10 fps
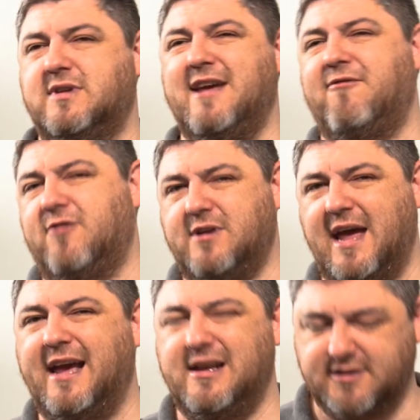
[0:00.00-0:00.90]
different
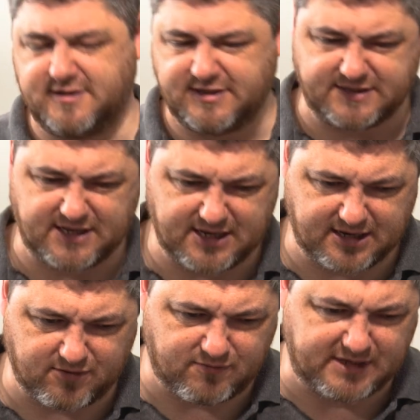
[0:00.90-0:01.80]
agencies that you
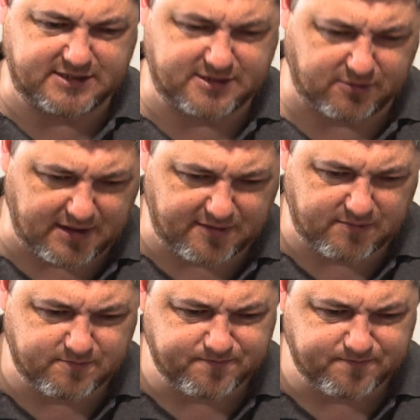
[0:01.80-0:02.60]
can register with.